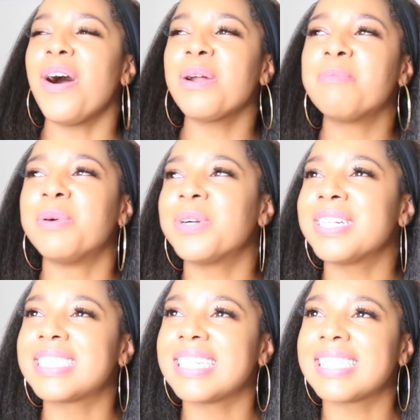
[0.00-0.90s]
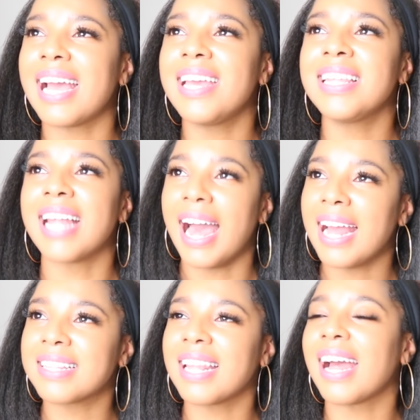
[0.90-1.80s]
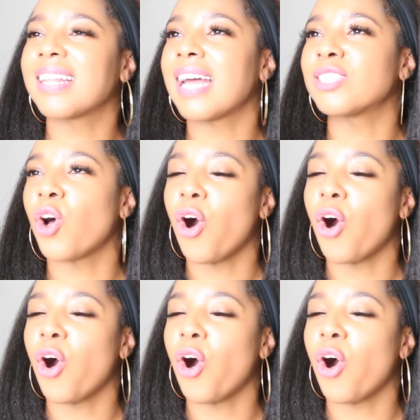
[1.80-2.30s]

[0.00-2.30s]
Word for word: all the boring shit that he liked like that's